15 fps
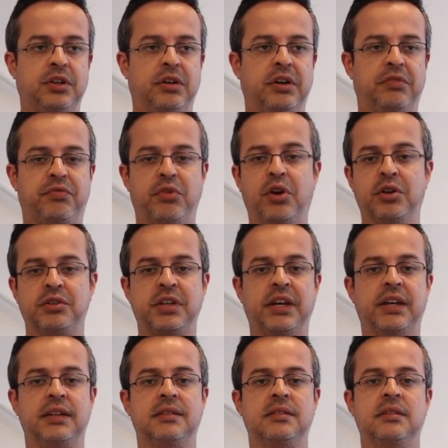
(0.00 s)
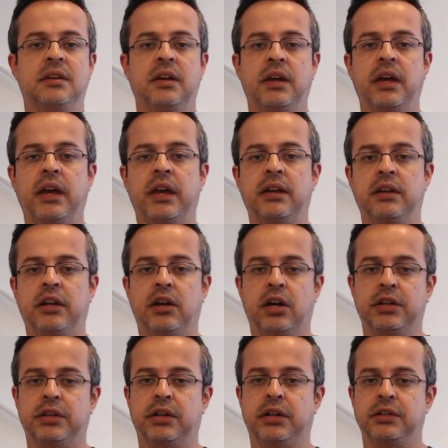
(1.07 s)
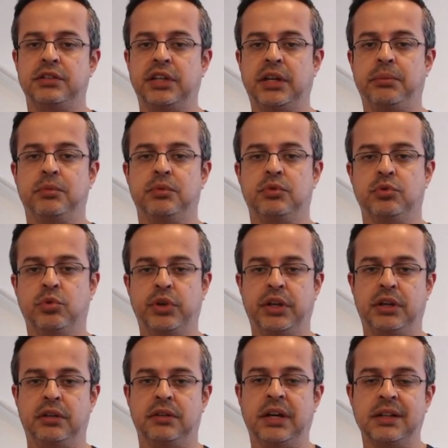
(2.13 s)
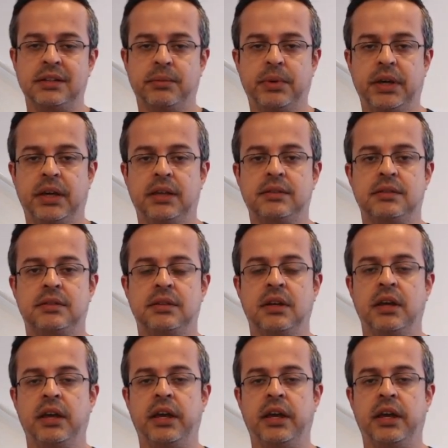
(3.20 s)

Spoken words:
front end and the other team doing database,